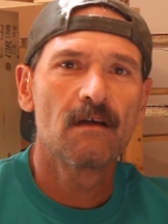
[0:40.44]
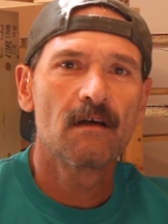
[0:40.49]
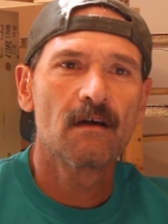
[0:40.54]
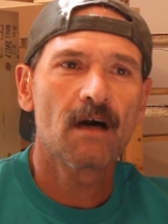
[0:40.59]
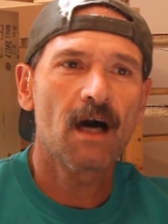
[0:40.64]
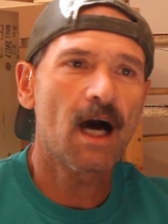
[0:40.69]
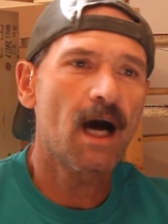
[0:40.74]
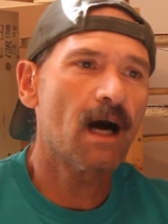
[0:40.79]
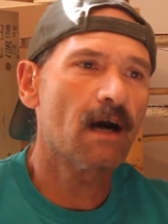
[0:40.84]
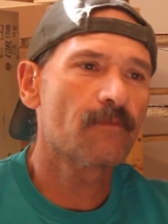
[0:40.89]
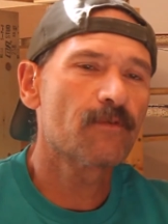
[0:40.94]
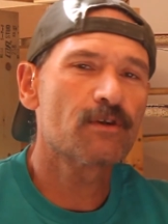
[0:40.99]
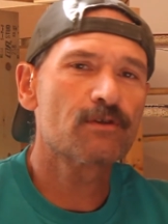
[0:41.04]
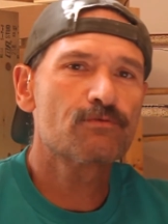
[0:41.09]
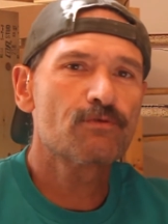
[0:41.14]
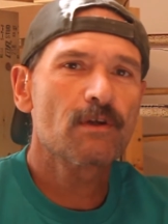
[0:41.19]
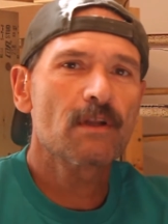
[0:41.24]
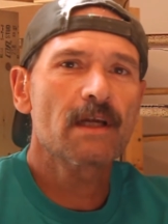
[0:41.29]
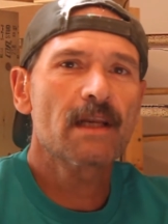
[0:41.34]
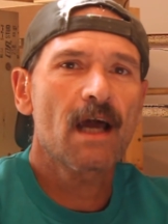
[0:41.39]
Uh, there's
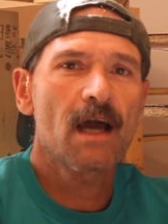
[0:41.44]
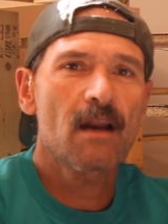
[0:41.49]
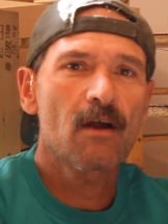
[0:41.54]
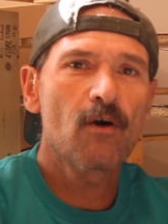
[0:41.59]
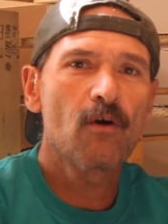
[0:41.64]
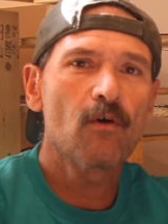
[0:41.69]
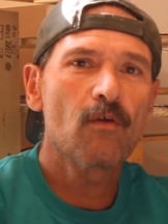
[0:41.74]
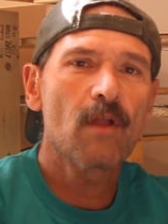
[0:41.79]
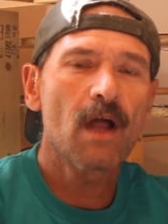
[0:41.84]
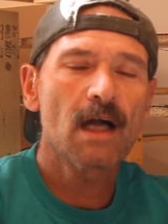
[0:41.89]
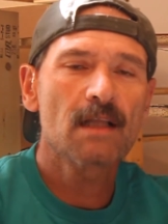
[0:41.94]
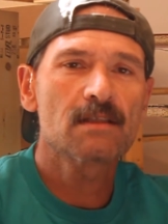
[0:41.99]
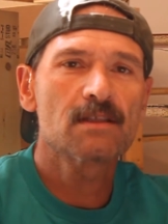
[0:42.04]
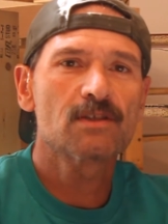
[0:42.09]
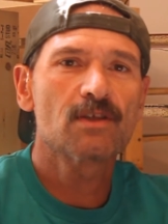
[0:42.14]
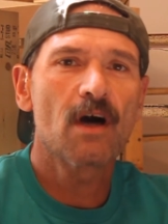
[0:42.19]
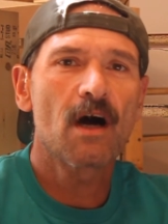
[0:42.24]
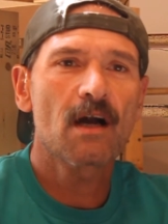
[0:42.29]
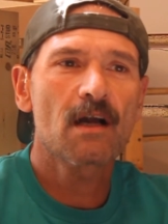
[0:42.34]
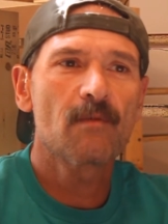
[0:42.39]
really not a whole lot to
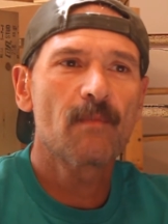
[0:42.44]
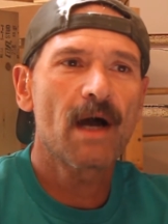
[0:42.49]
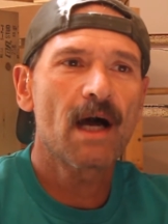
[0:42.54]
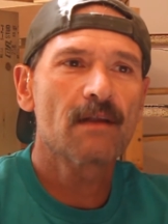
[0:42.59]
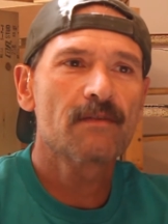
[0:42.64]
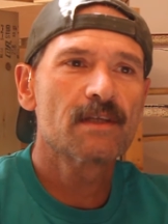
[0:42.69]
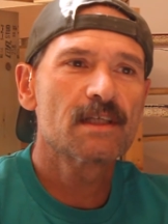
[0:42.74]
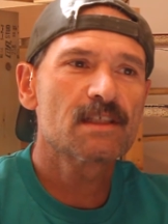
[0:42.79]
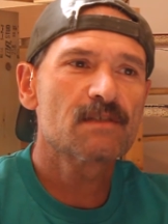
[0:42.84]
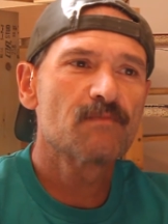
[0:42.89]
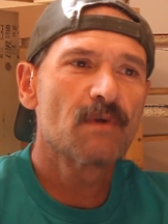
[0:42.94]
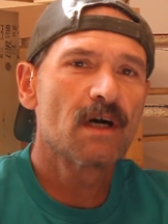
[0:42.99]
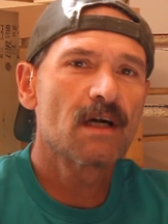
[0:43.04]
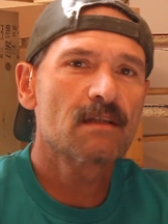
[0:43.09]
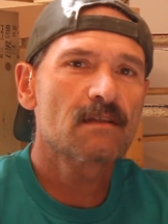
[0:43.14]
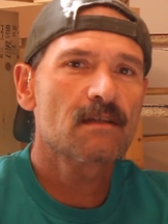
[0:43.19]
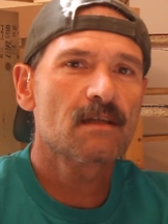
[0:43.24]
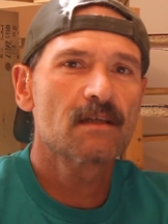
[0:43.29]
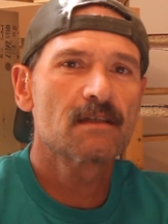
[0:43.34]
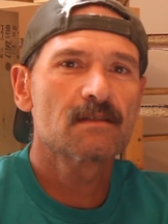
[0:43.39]
talk about this
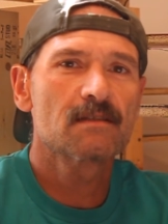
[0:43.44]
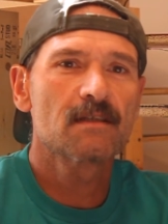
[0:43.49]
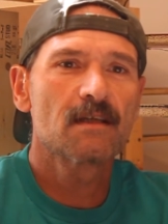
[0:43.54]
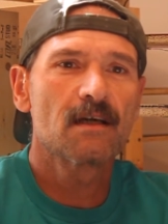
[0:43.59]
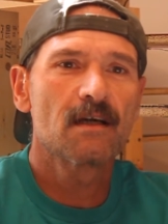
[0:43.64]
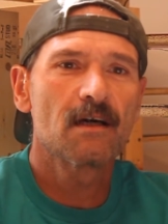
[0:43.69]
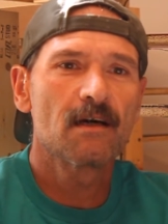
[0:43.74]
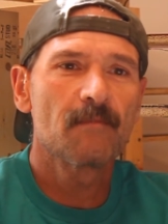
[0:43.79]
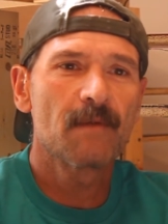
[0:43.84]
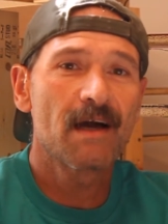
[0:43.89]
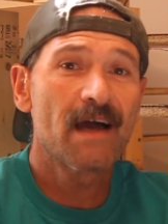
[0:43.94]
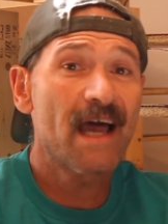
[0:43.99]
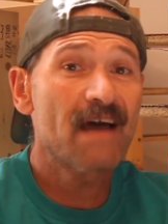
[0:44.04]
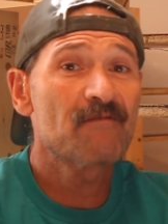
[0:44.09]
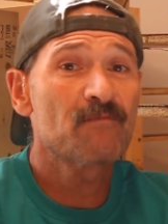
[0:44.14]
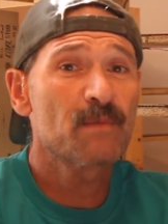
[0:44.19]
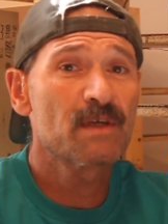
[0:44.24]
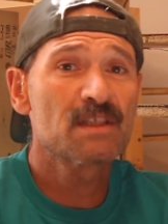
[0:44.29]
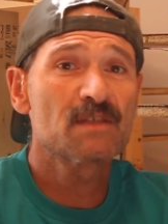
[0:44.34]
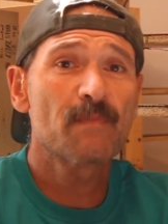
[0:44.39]
month because um, I
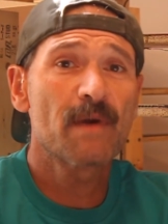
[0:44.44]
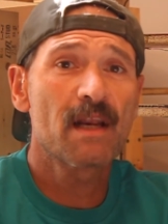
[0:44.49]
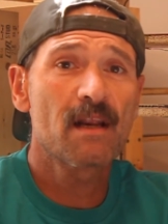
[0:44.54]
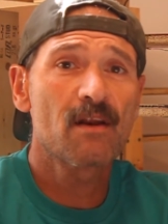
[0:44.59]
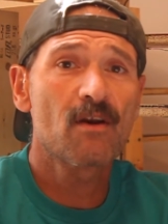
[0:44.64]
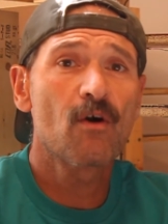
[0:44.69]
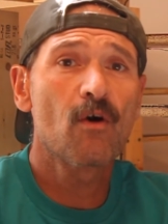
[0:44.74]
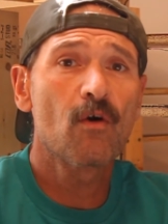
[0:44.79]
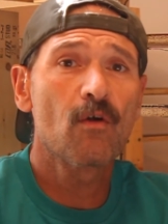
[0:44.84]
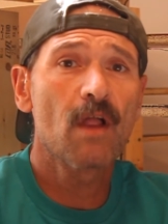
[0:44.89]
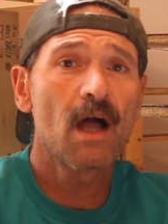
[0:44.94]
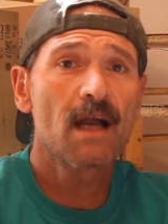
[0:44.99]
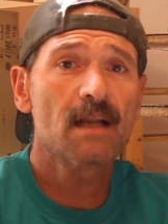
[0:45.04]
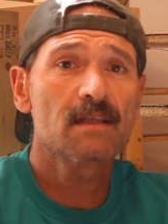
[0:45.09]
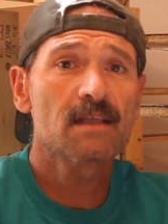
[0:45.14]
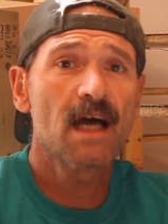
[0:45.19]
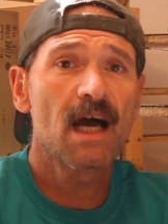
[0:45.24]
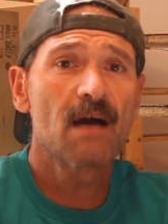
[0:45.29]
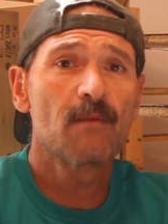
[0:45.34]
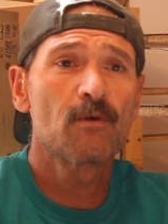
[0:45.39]
haven't been spending a whole lot of
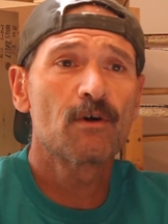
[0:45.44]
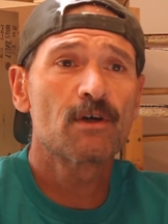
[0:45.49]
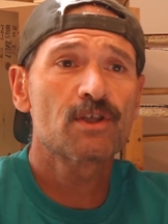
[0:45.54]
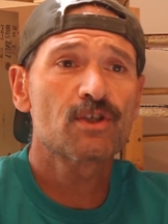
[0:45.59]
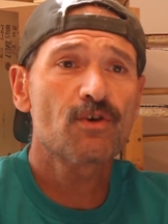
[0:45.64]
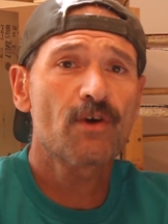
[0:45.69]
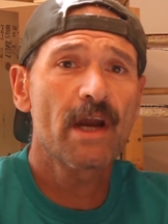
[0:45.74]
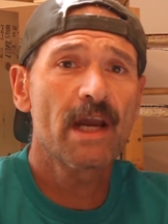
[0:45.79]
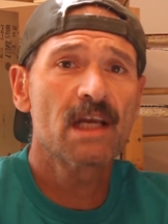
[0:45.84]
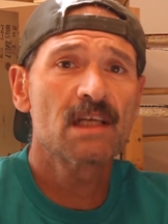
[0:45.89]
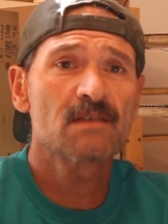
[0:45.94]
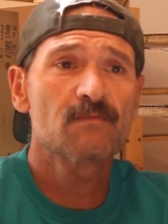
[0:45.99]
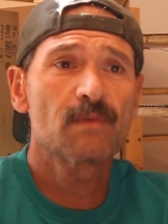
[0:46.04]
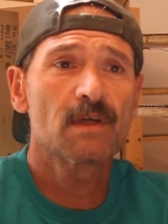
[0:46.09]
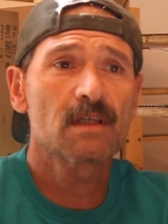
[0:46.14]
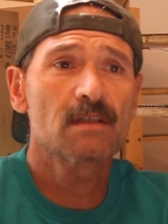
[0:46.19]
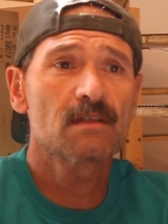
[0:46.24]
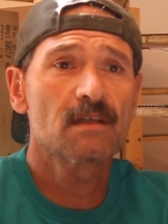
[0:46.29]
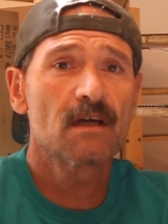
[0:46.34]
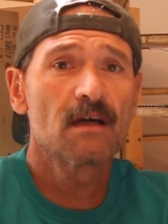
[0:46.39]
time on trains,
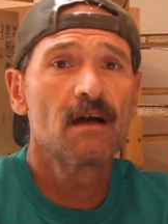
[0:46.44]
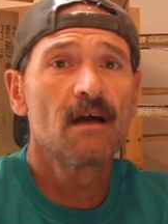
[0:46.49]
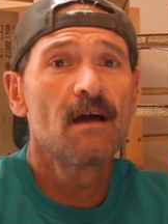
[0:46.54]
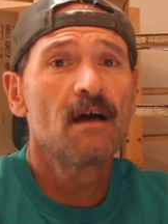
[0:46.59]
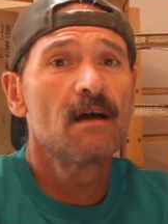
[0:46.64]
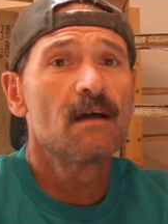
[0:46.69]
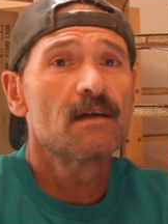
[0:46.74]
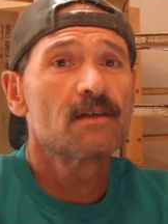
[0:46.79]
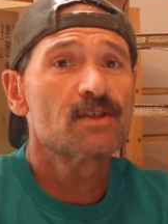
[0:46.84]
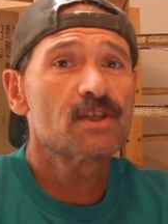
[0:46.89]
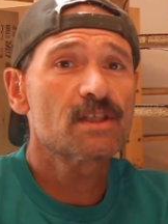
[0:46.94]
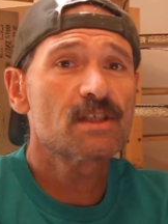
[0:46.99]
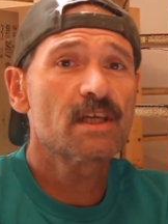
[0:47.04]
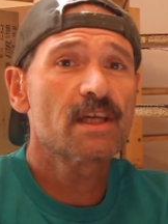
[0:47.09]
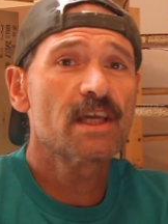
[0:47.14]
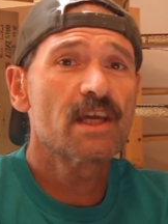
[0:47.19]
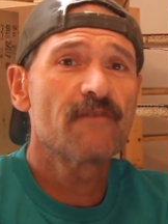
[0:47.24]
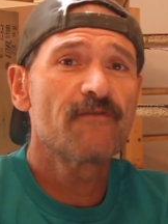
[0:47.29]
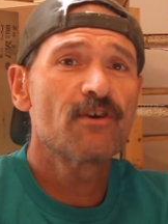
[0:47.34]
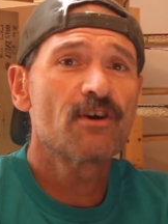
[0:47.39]
but uh, just to
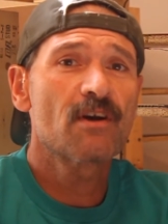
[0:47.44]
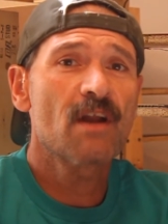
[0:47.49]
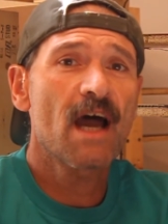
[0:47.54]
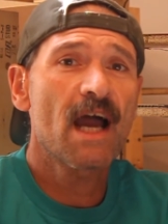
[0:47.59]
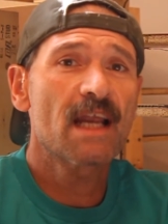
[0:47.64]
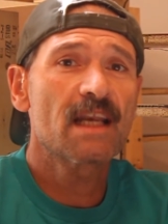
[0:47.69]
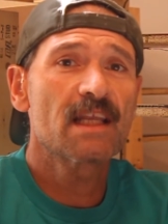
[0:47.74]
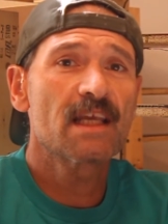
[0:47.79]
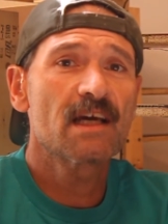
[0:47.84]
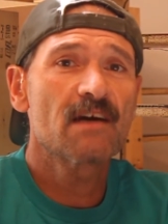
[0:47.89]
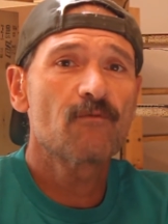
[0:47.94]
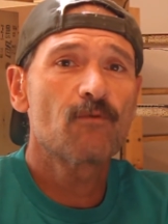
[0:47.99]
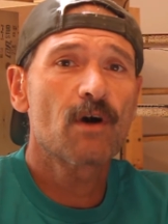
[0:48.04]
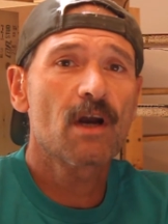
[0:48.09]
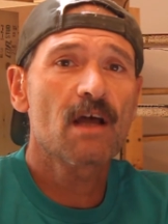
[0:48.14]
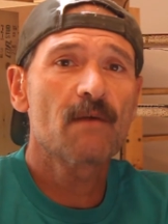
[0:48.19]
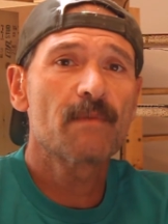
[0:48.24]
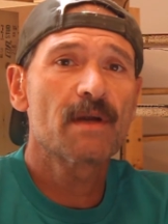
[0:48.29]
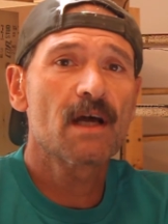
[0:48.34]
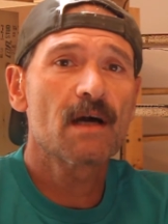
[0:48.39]
give you an idea of what
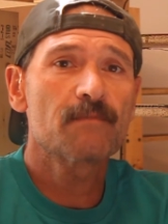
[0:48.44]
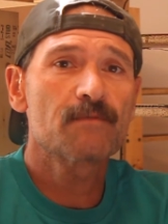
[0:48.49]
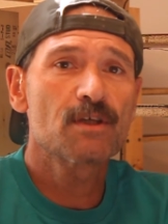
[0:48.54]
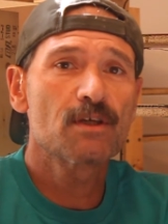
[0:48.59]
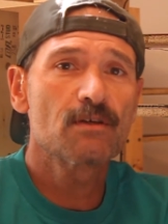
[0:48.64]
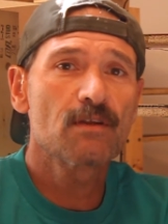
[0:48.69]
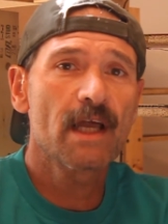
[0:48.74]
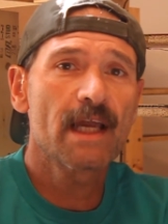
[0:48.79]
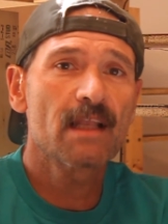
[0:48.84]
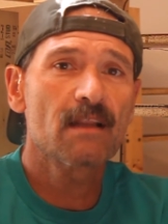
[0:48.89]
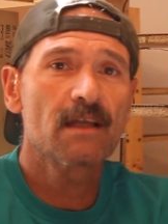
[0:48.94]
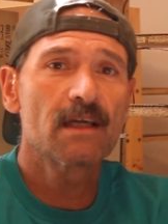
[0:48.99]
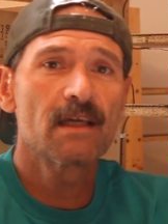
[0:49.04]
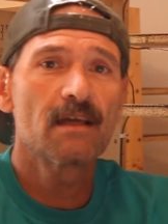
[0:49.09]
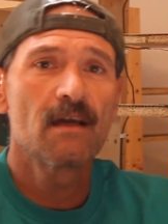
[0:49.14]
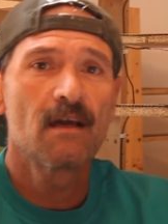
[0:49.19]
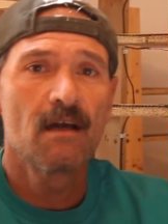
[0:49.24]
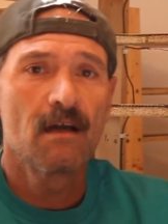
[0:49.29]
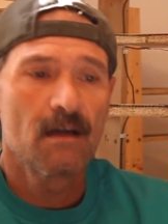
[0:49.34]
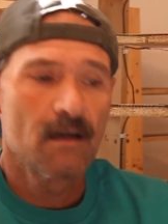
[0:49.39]
I've been up to lately,
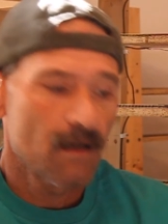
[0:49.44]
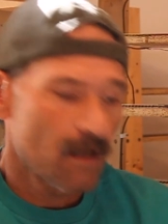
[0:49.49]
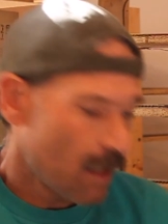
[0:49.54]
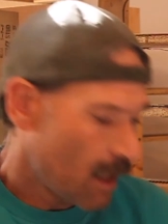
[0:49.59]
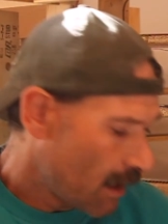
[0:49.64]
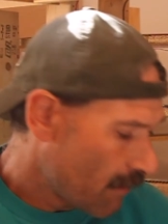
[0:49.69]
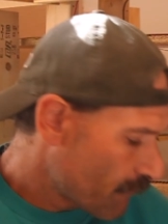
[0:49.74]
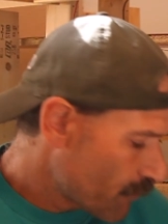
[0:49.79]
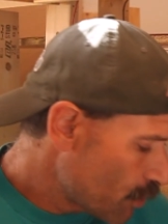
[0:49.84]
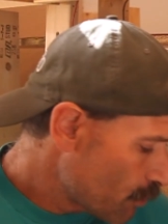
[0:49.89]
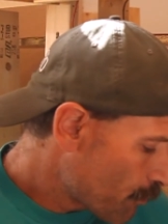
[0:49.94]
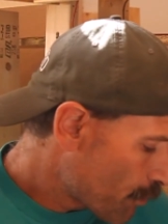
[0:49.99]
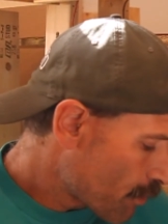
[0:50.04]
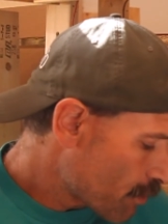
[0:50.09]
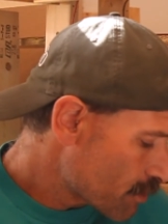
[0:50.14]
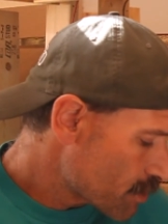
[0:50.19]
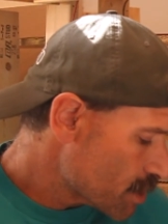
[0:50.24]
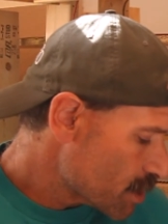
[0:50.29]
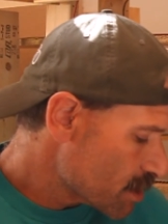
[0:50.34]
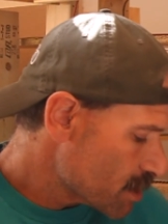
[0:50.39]
uh, a few
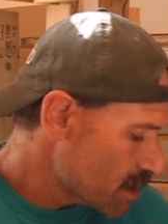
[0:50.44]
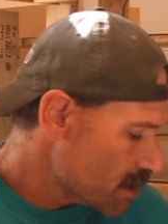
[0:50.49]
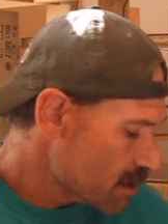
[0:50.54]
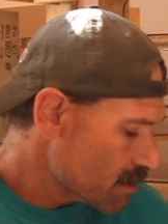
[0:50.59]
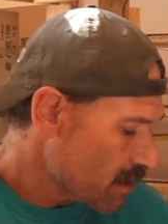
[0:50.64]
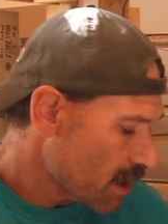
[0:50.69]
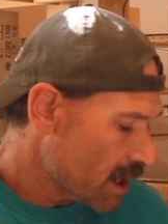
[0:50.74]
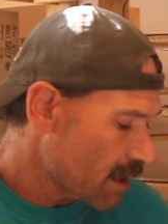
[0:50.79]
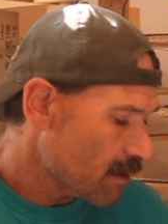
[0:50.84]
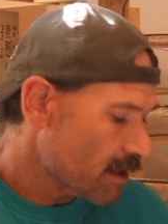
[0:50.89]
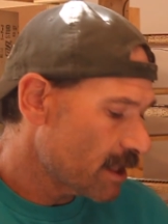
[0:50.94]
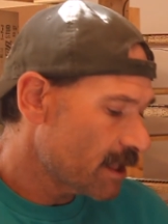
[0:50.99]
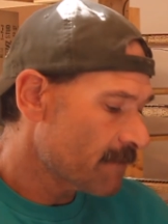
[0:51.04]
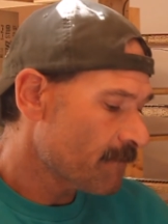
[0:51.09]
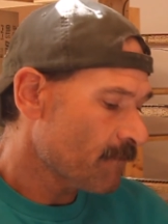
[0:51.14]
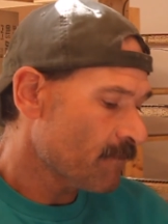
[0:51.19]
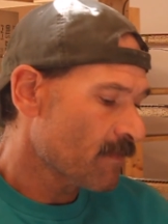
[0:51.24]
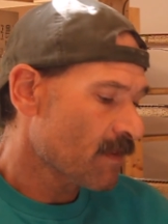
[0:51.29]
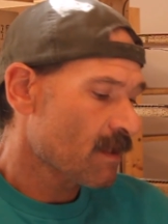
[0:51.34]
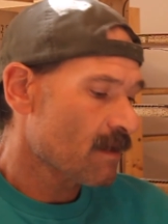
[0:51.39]
purchases lately.
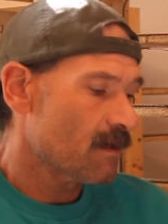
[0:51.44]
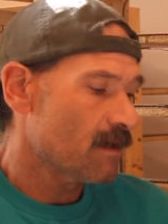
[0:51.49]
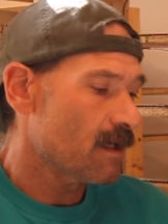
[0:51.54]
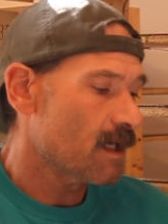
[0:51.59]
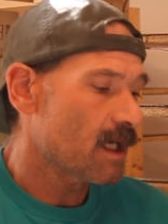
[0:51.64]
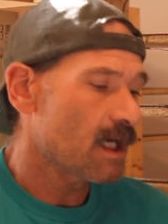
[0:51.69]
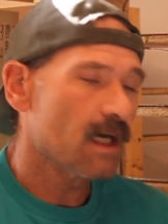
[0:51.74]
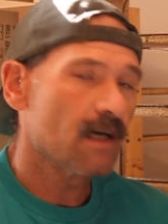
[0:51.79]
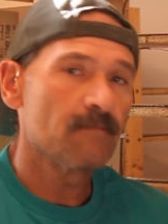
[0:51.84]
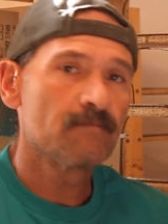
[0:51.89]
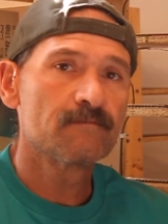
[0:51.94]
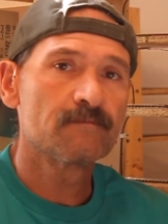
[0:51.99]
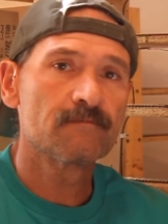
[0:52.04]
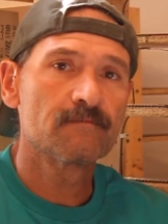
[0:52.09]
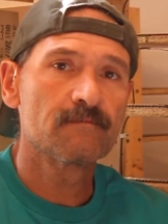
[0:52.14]
Um,